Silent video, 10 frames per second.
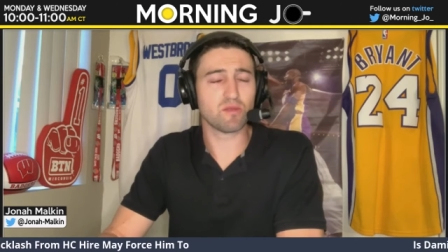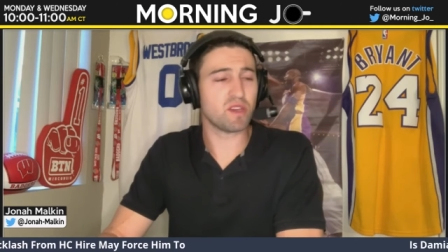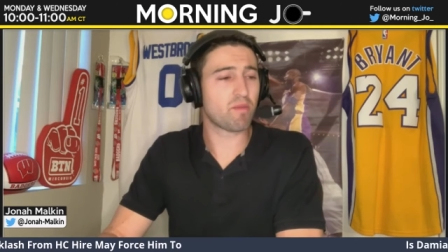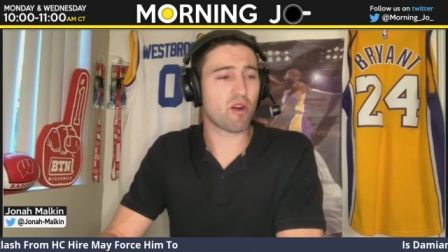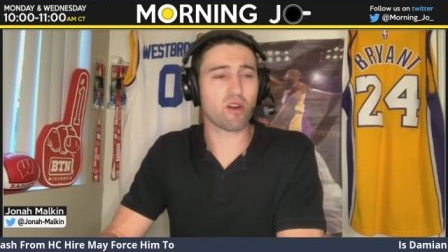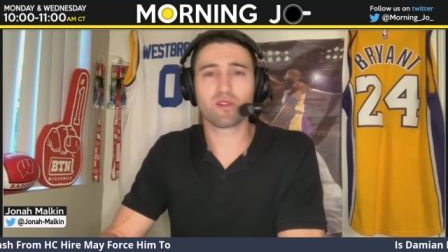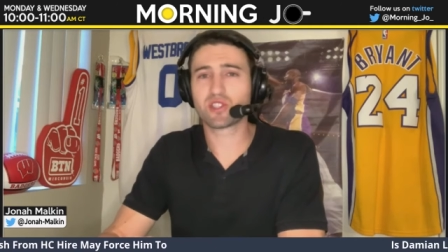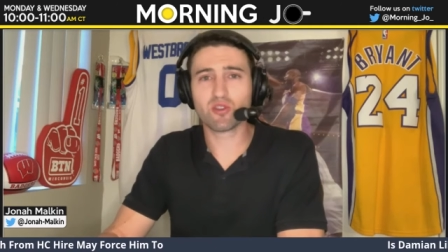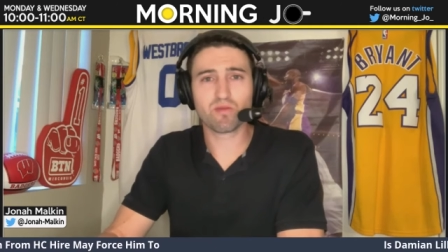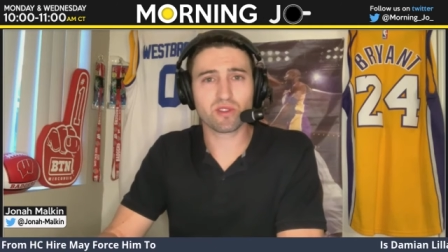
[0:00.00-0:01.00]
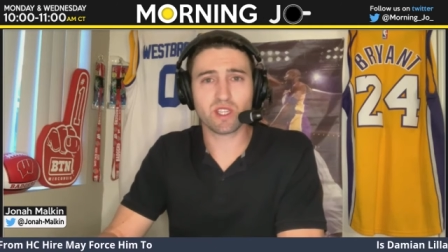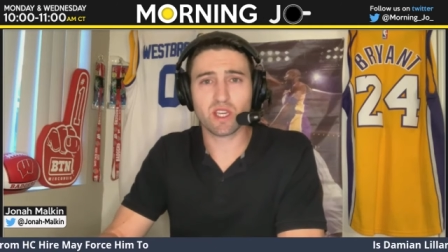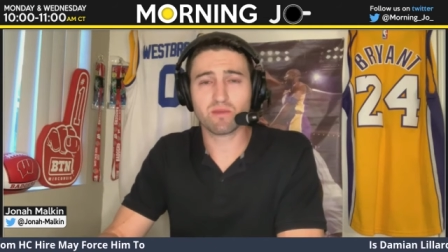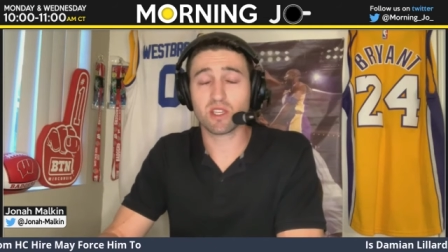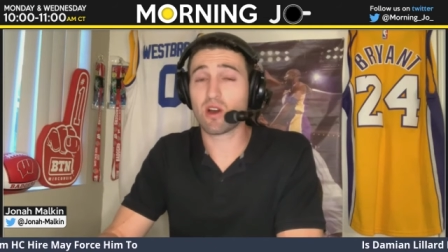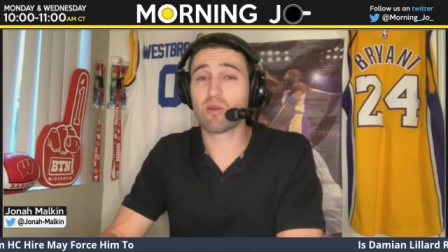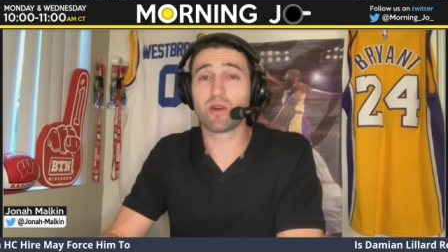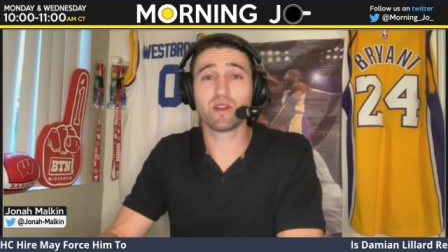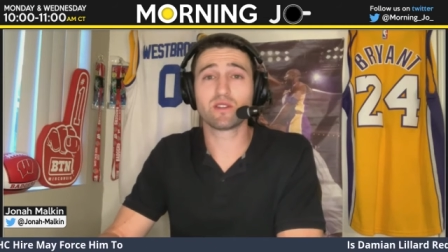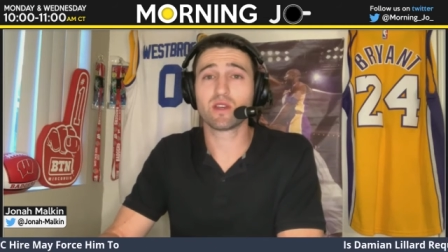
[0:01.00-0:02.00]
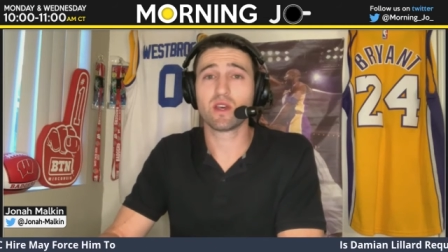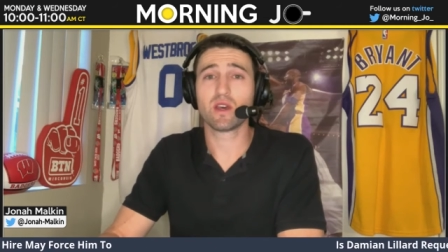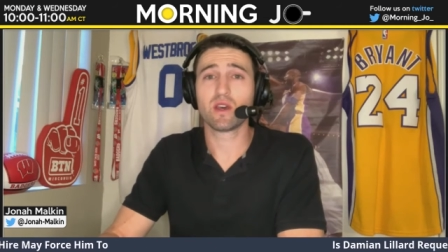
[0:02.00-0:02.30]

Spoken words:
to be a part of super teams, he always